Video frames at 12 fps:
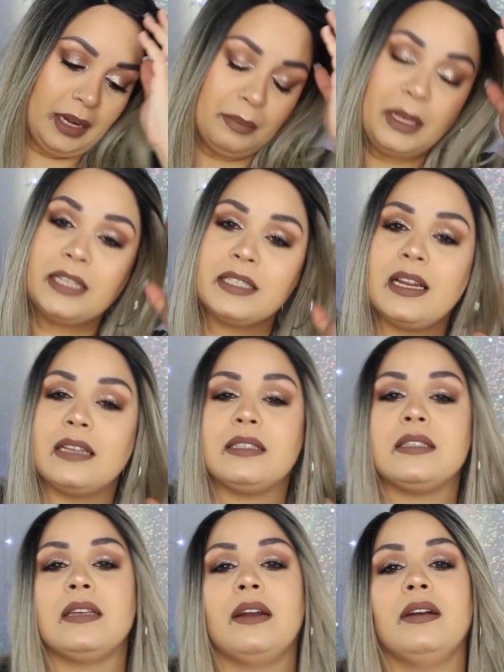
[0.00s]
any means
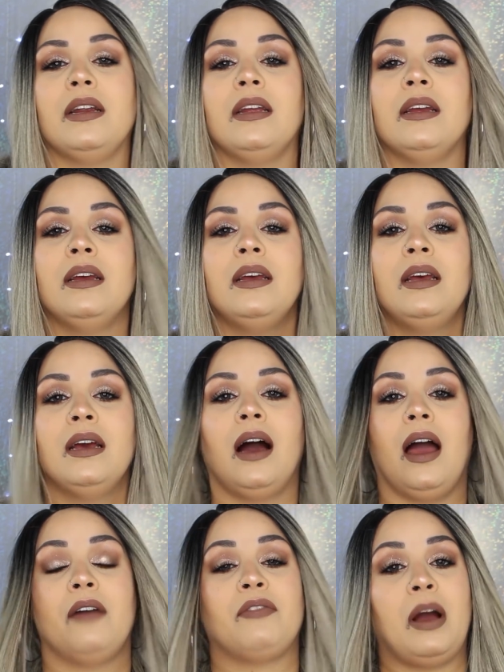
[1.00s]
necessary.
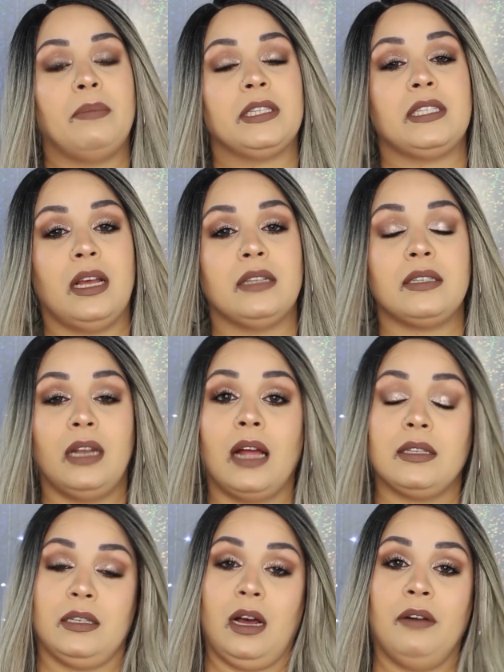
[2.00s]
I have common sense,
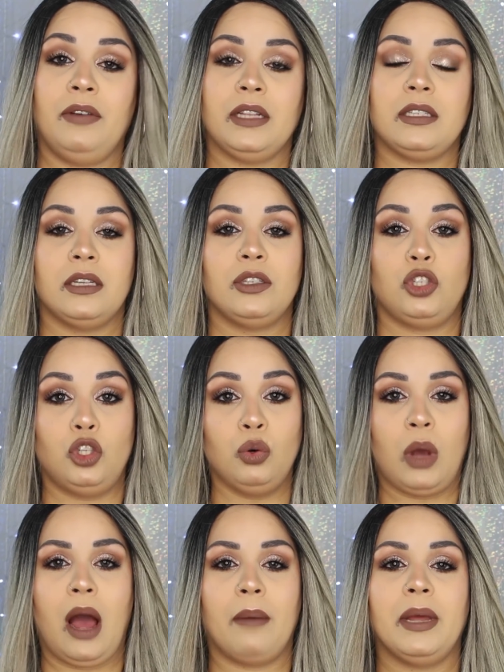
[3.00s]
lots of it.
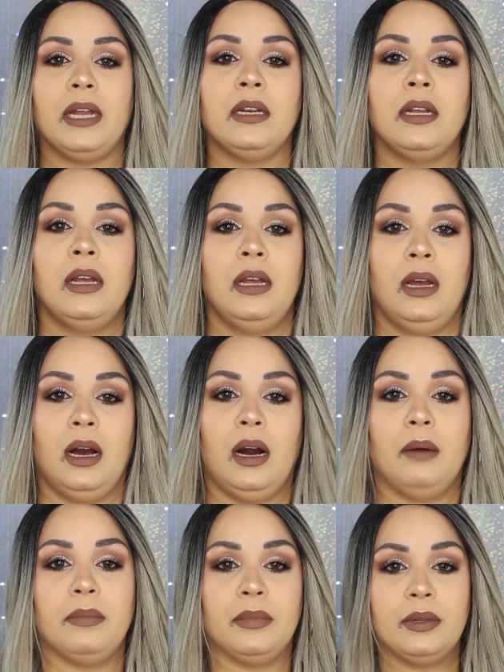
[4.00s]
Too common.
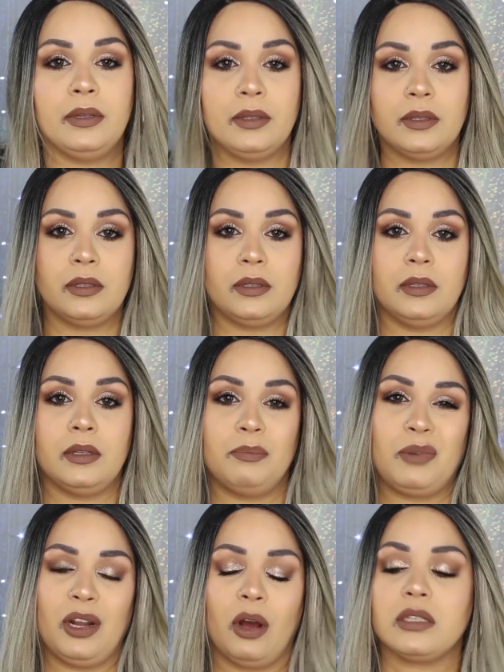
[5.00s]

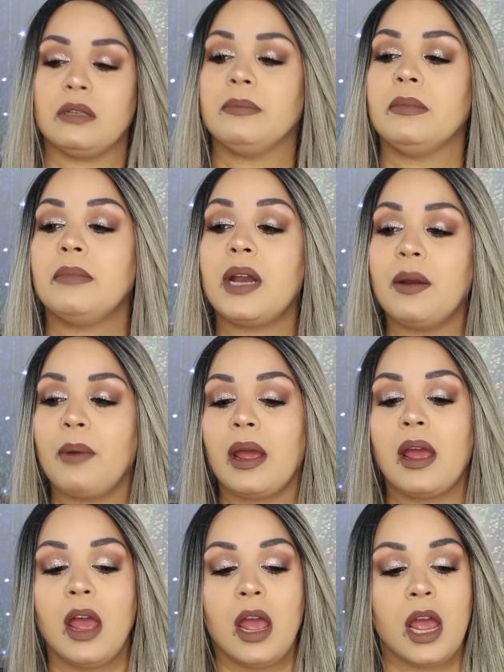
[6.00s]
Pretty awesome. But anyway,